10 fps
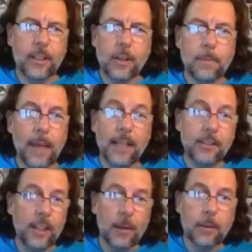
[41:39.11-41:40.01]
You can barely
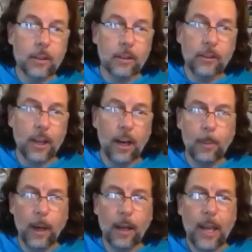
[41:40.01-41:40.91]
see across the car
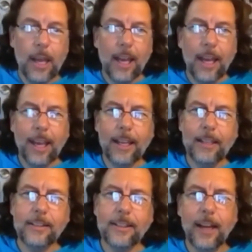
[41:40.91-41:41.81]
park. And